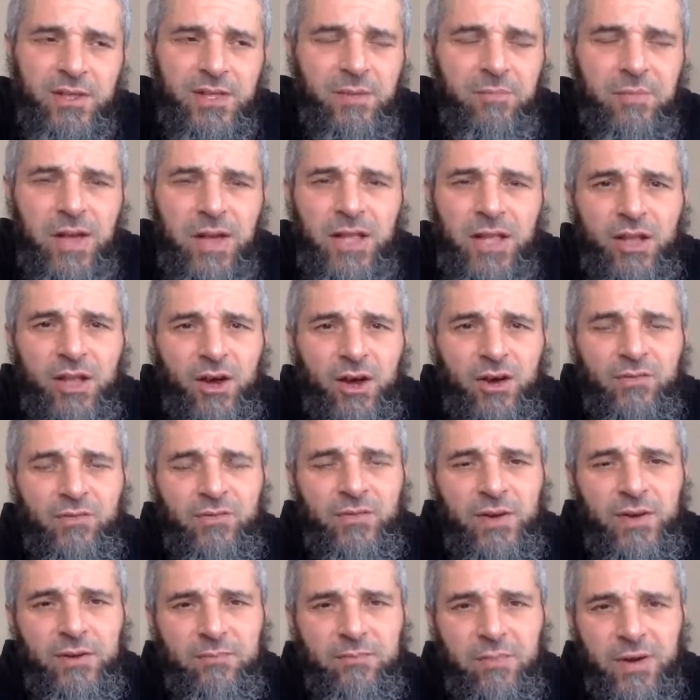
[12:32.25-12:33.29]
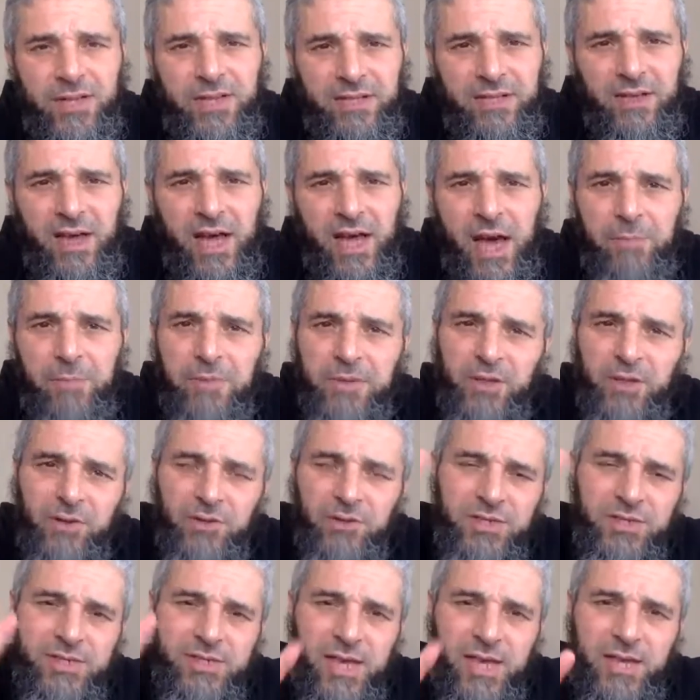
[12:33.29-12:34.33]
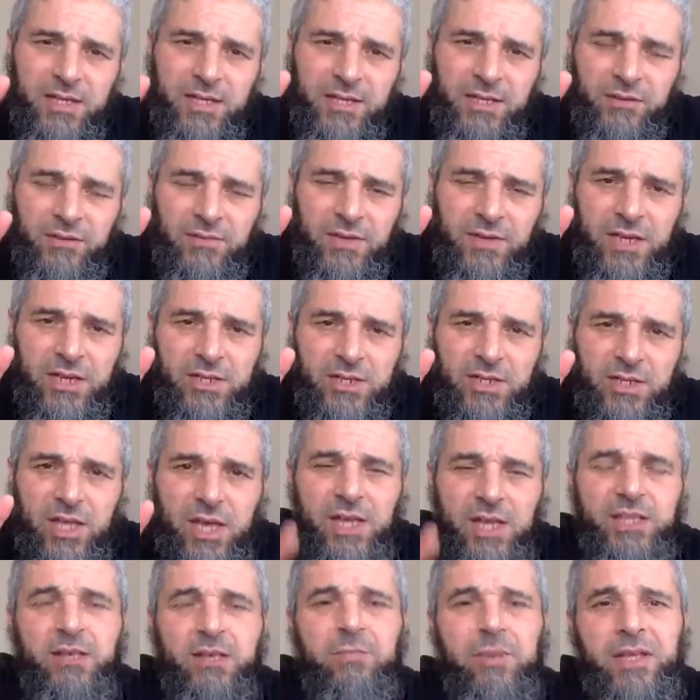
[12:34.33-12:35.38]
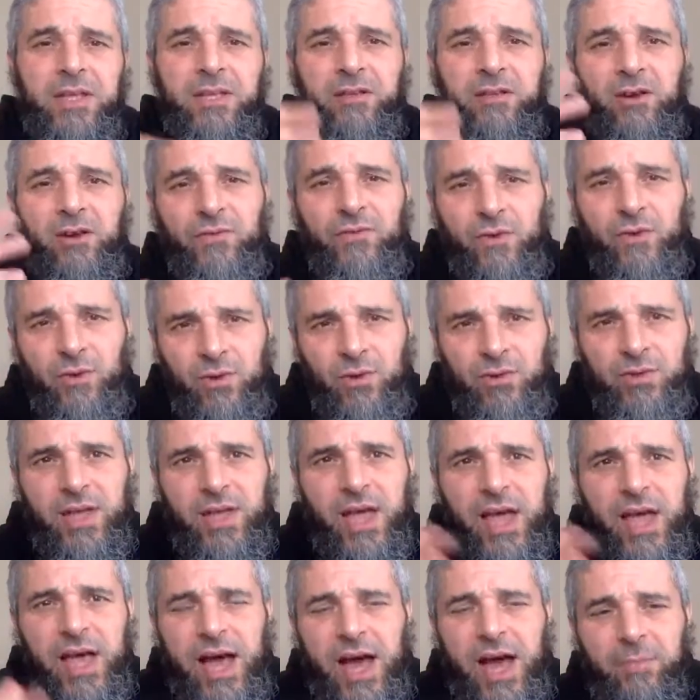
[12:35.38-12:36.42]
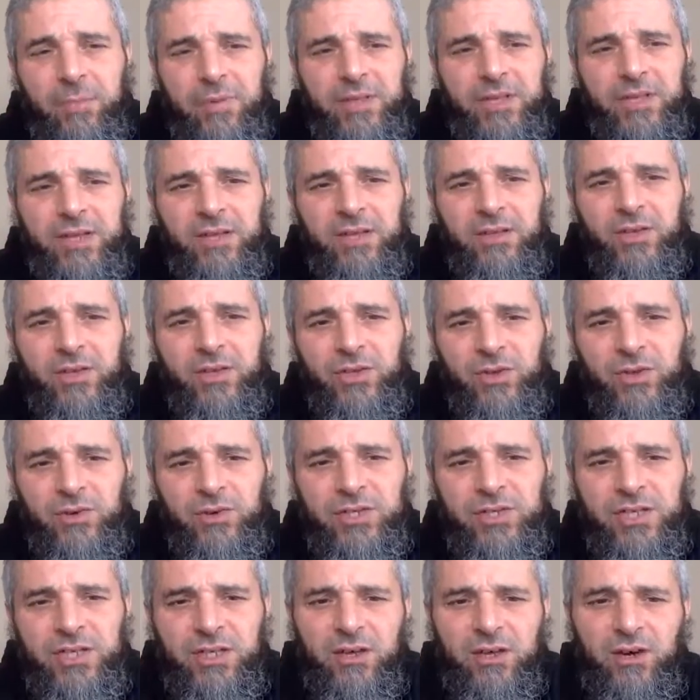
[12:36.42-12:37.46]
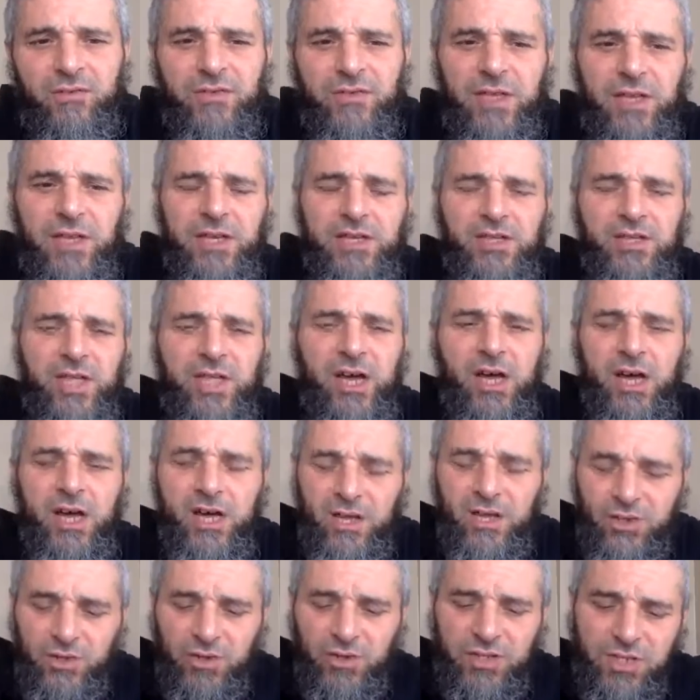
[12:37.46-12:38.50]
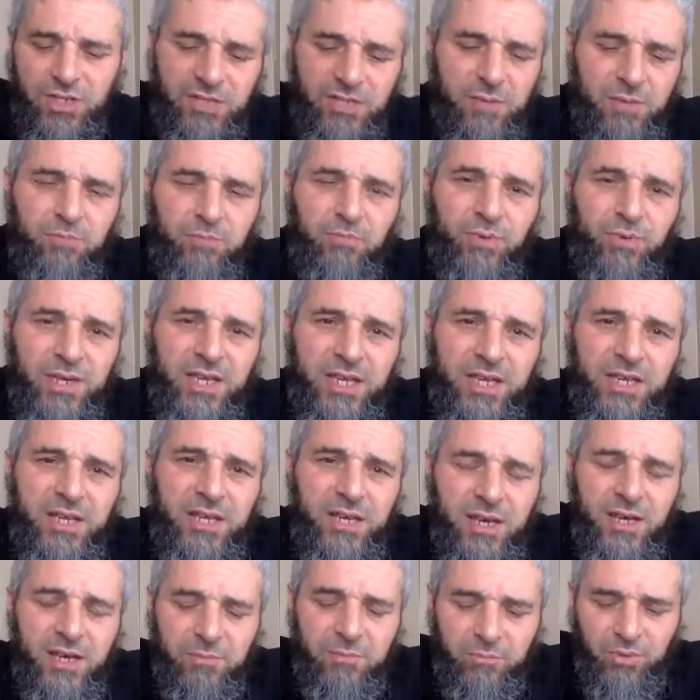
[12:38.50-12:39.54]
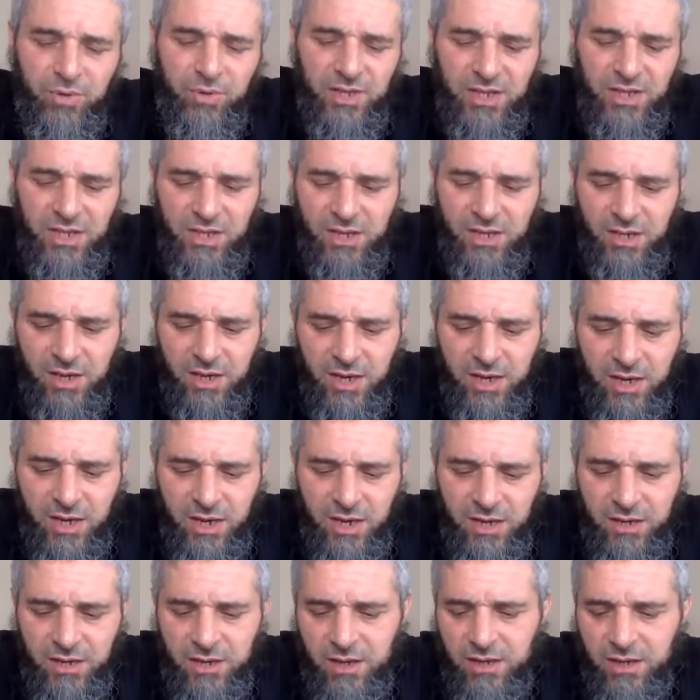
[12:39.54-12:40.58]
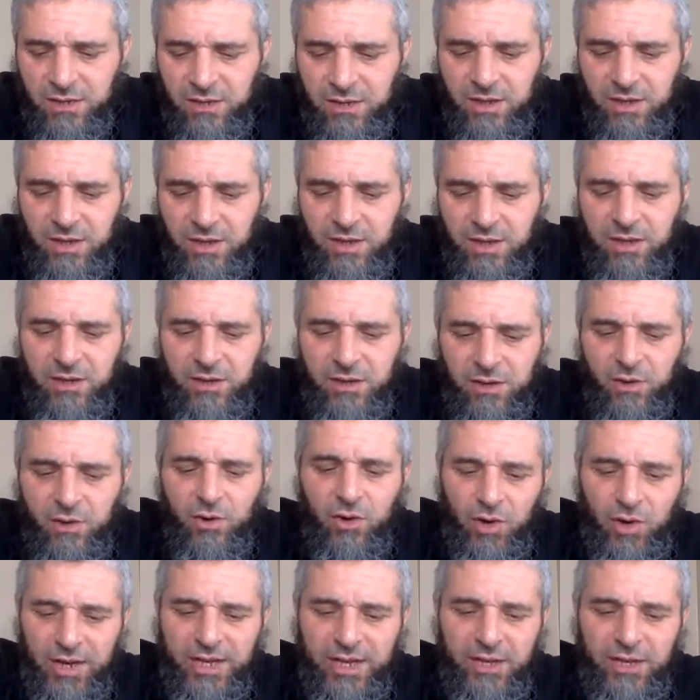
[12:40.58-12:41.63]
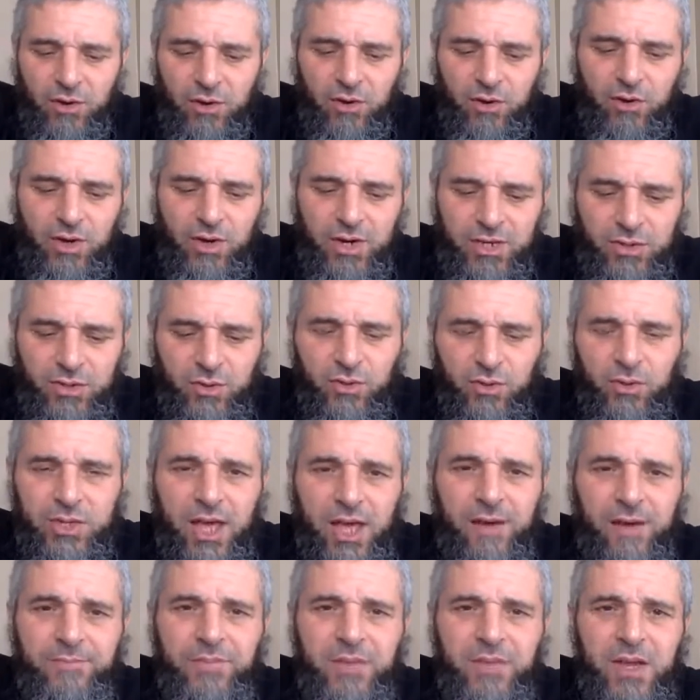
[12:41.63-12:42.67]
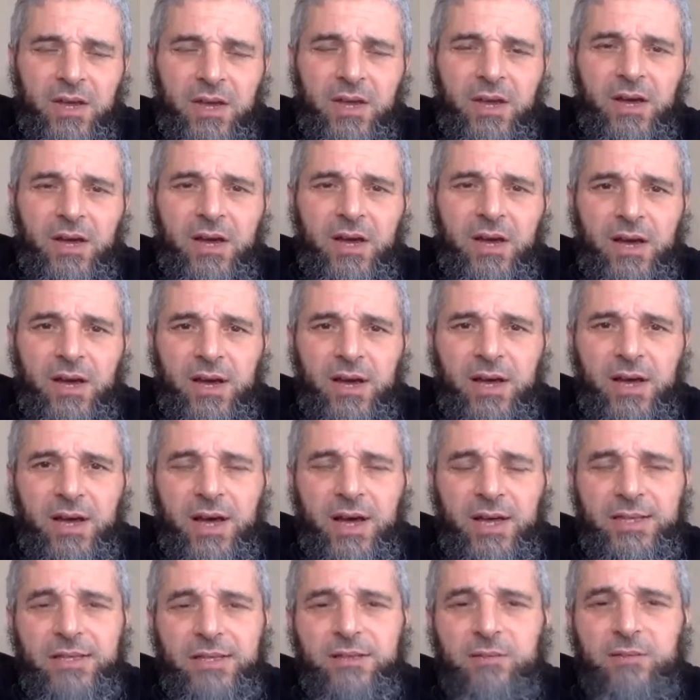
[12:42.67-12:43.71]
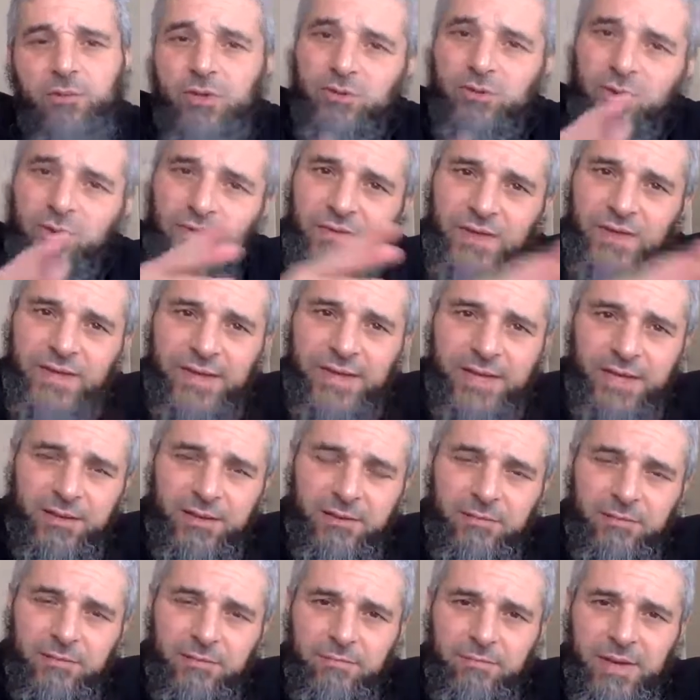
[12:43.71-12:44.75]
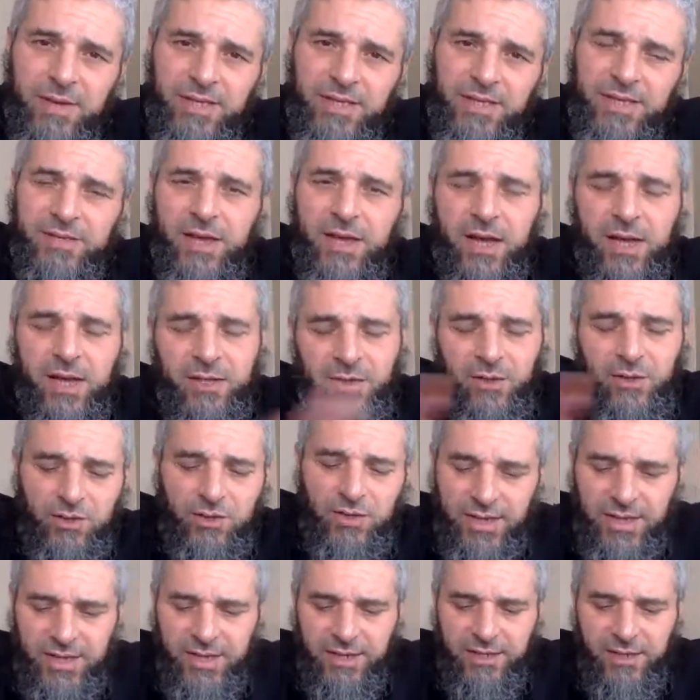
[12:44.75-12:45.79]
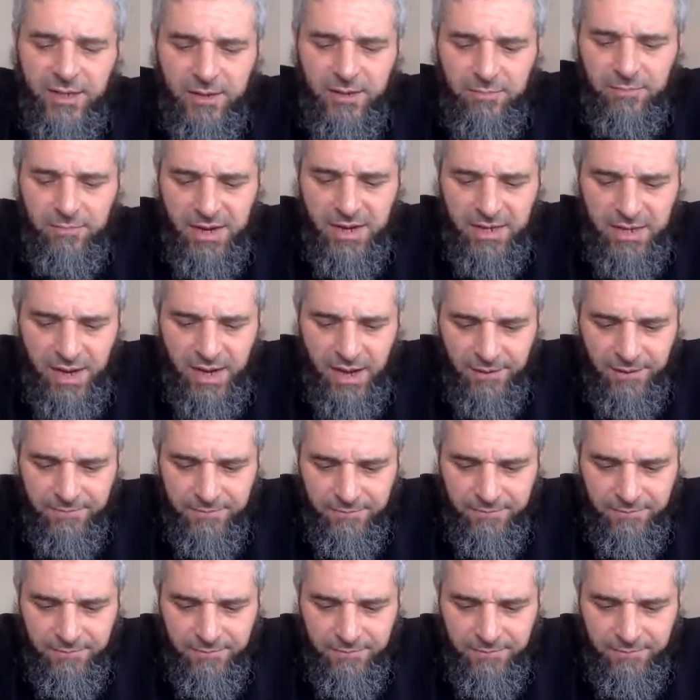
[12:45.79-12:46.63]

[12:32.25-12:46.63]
The Battle of uh, Badr happened on the second year of the Hijrah, and the Battle of Uhud happened in the third year of the Hijrah. So it is a pretty pretty uh, uh, early early surah, uh, and it was revealed in Medina, not in Mecca.